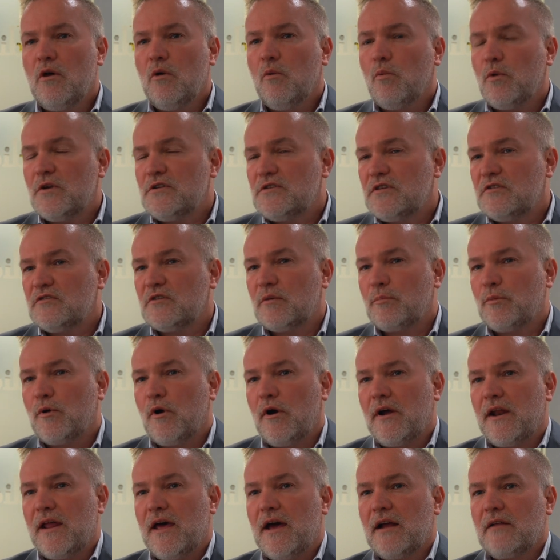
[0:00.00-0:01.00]
which is a
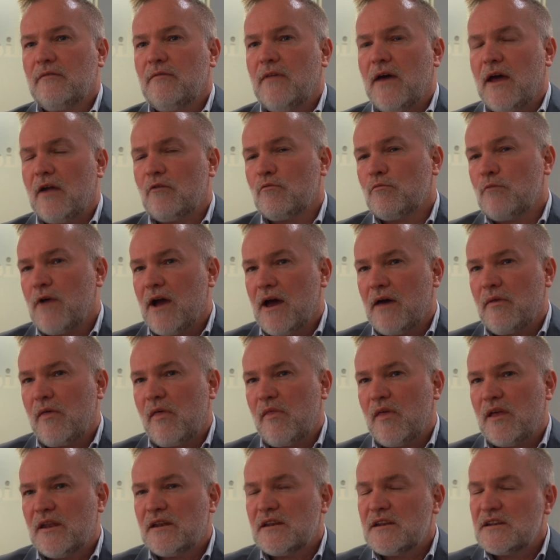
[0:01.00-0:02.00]
product that rather
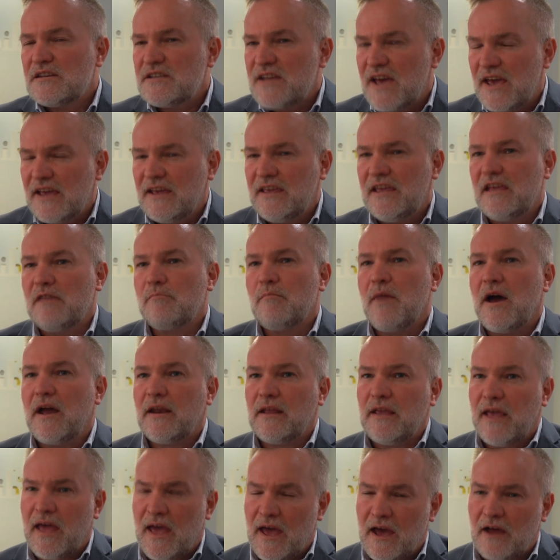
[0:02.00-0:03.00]
than taking
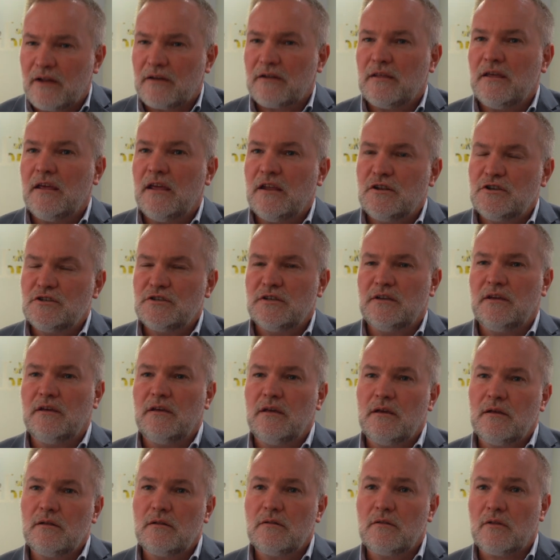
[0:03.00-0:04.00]
money out each
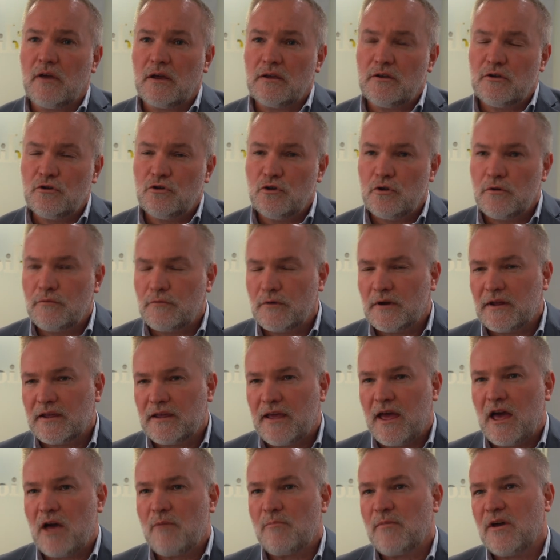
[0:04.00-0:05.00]
year like you do for an
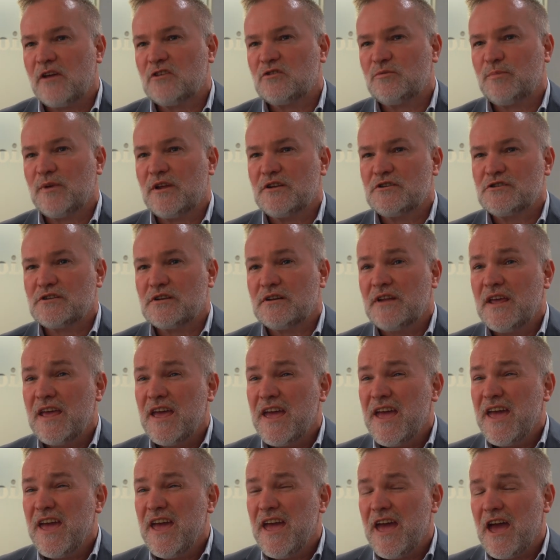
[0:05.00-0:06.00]
account-based pension
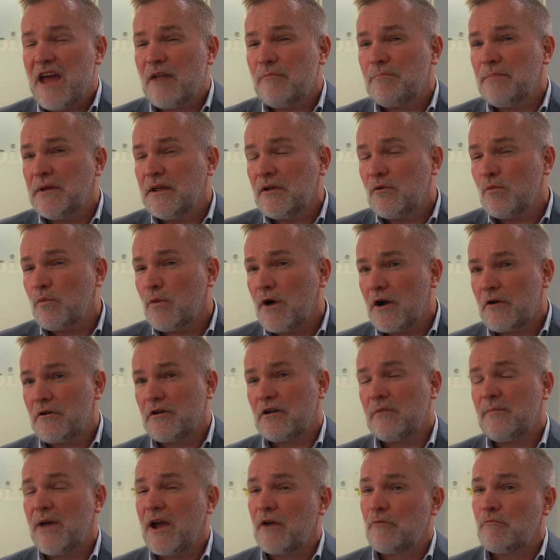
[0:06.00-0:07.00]
and being
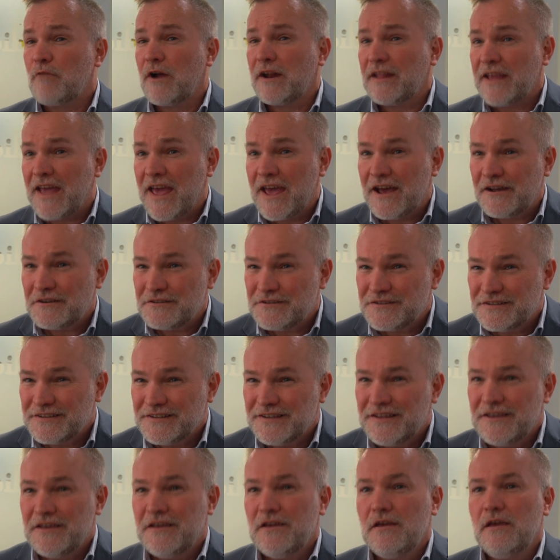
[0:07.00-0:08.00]
worried about running out,
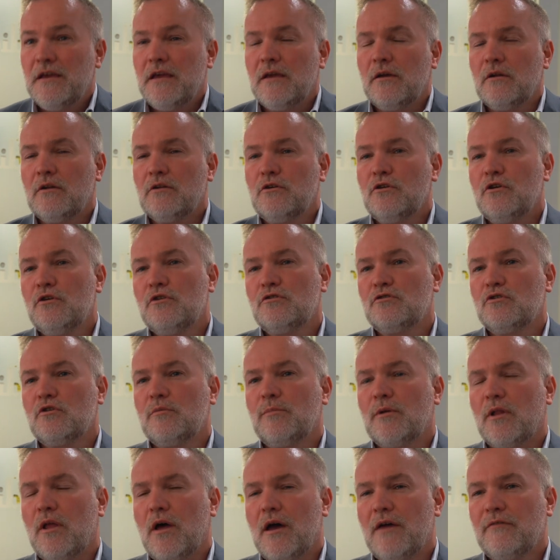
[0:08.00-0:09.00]
in Q
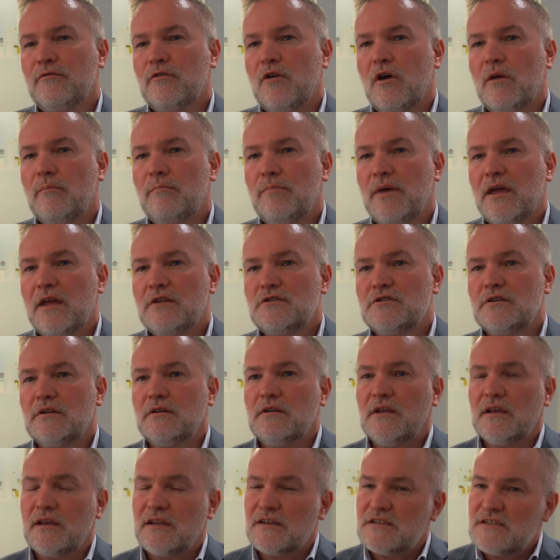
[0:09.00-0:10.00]
Super Lifetime Pension
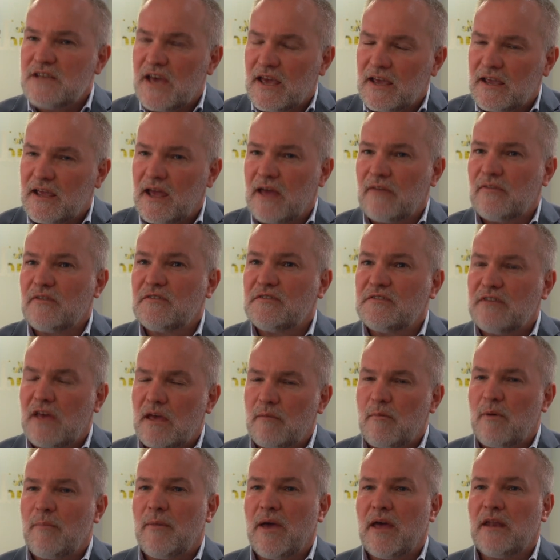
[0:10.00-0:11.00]
you can take out the
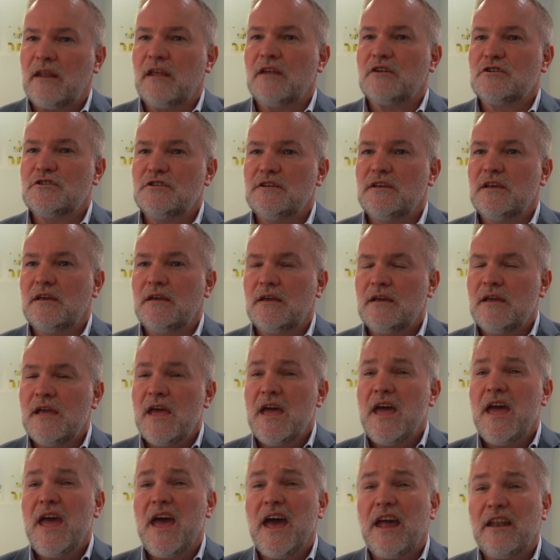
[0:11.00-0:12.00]
same amount each year
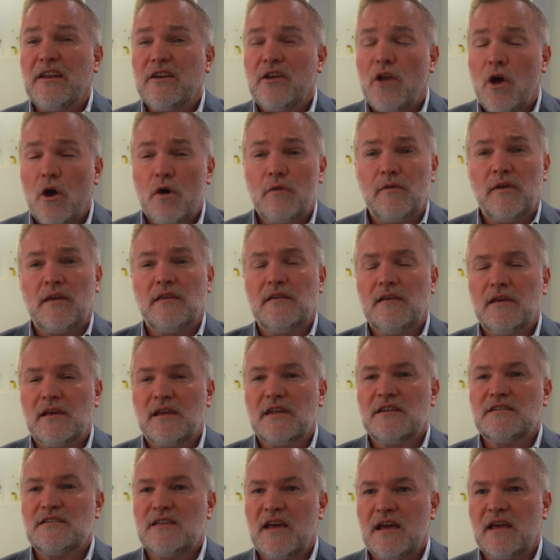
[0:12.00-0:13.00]
and know that you
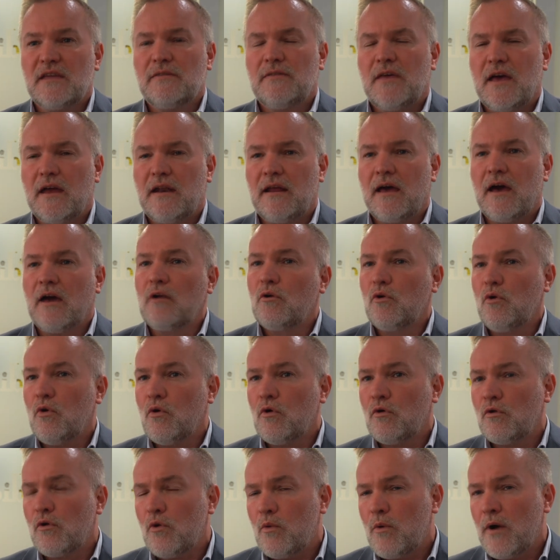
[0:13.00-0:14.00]
can take that out
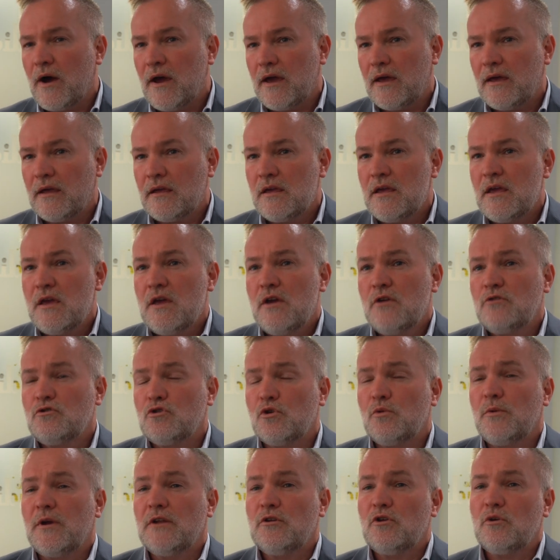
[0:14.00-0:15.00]
all the way
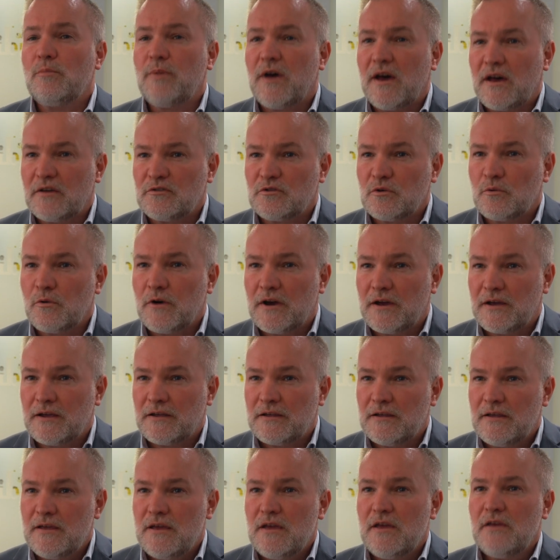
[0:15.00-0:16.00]
to when you pass
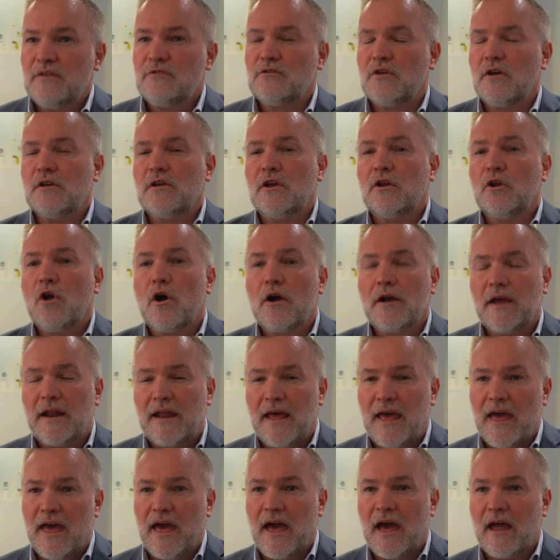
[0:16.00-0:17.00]
away. So you're not going
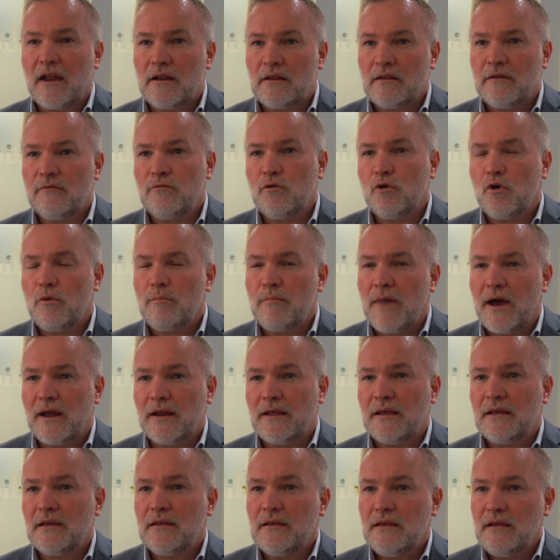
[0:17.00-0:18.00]
to outlive your
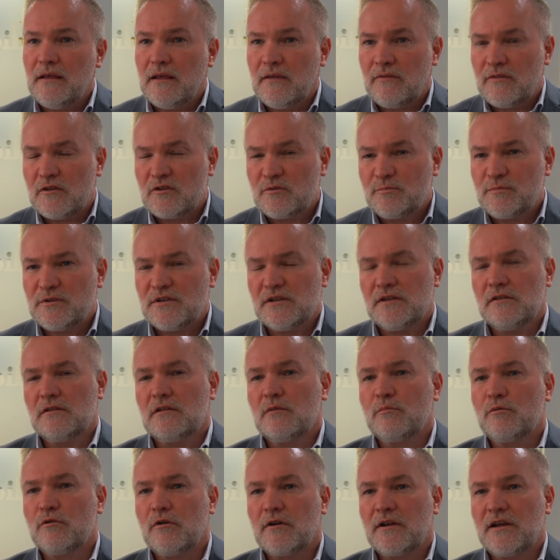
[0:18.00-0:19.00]
money in this
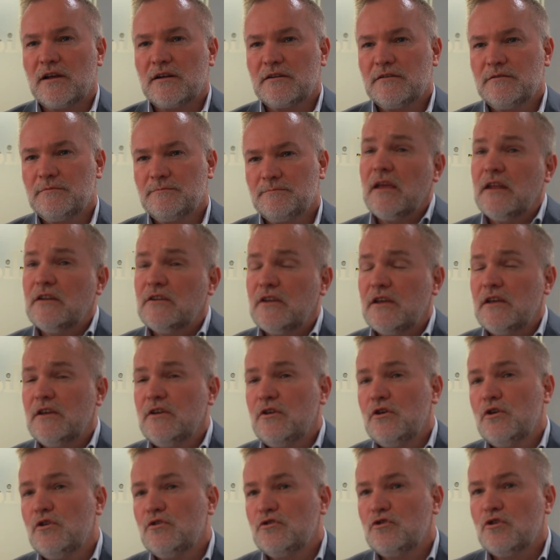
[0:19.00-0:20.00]
particular product. Indeed,
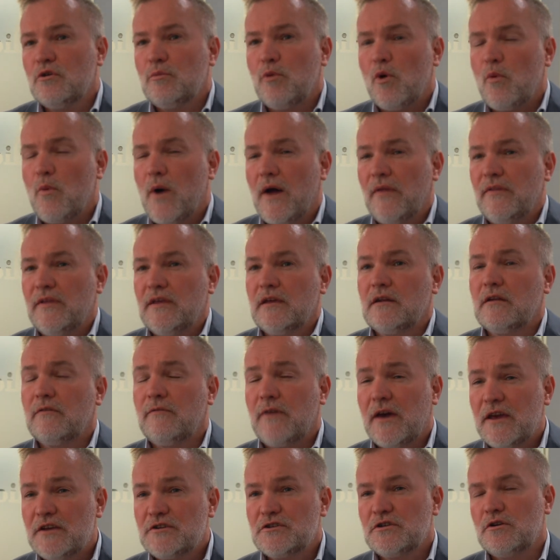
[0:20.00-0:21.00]
Q Super won the
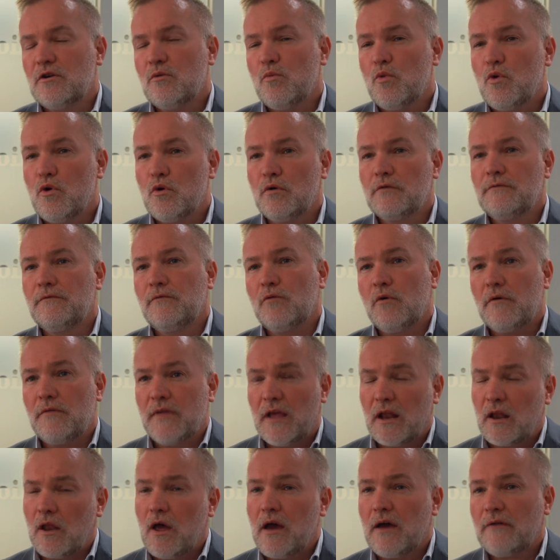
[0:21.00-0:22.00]
Innovation Award for
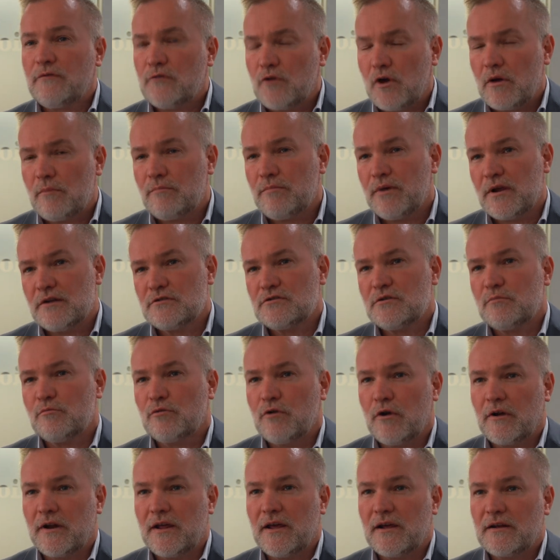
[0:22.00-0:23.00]
their Lifetime Pension
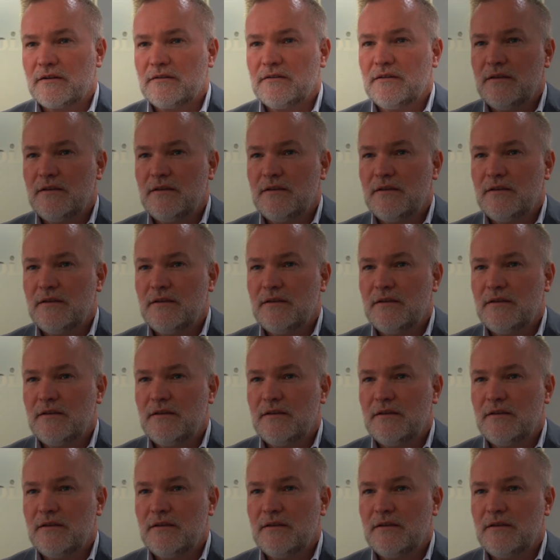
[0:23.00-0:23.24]
product.